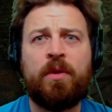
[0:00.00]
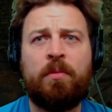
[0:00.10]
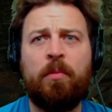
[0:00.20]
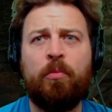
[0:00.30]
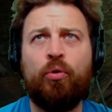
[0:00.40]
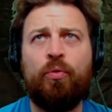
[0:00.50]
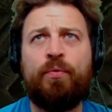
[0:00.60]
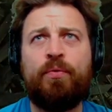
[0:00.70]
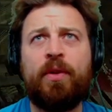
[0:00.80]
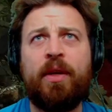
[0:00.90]
I'm gonna
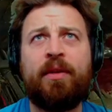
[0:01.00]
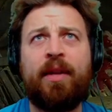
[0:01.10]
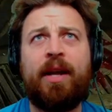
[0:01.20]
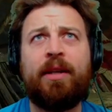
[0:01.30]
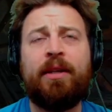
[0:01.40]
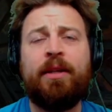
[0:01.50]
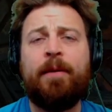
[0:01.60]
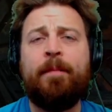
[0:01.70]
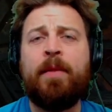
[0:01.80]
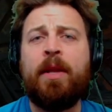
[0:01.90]
move, attack.
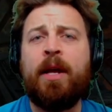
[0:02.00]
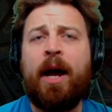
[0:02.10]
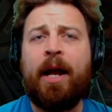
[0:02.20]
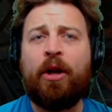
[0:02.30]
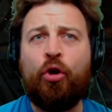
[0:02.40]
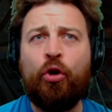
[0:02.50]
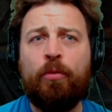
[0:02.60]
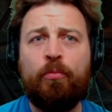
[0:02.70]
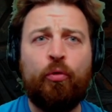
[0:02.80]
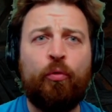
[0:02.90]
I
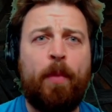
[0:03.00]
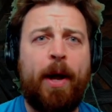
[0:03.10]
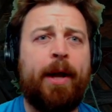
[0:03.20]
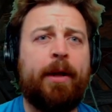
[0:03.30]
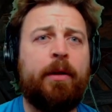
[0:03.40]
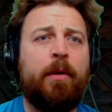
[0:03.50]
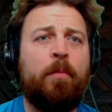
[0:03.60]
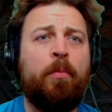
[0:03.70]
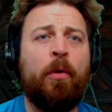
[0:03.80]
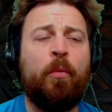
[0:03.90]
could move back,
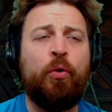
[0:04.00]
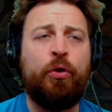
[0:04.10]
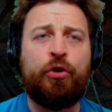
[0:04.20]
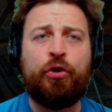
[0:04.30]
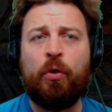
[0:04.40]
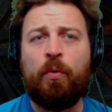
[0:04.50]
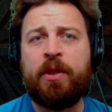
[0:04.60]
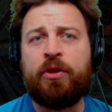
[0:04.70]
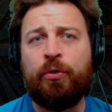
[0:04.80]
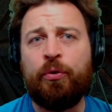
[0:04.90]
but what you should
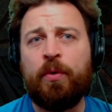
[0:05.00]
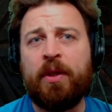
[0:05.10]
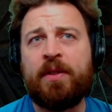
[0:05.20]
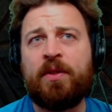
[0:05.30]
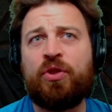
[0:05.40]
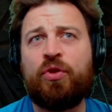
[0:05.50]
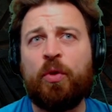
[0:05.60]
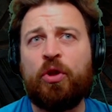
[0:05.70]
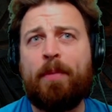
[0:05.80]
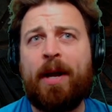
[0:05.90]
always do is
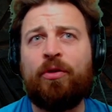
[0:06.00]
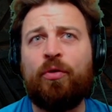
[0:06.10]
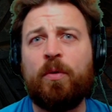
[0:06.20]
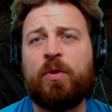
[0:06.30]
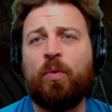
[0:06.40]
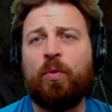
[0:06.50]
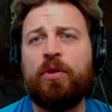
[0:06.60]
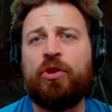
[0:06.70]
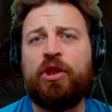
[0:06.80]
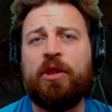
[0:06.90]
switch back to your sword
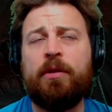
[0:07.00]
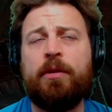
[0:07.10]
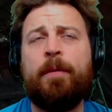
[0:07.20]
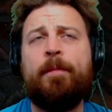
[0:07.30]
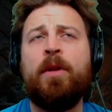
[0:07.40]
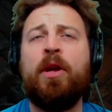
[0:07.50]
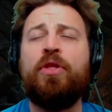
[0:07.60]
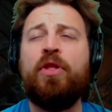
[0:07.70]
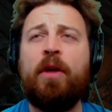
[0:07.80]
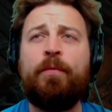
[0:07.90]
and shield.
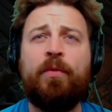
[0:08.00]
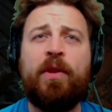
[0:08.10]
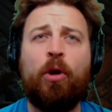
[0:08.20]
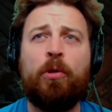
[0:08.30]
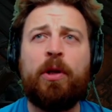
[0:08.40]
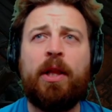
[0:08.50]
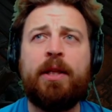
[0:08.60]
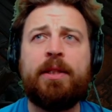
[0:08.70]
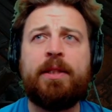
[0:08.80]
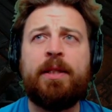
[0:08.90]
Not for the armor
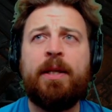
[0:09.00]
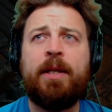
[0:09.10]
class.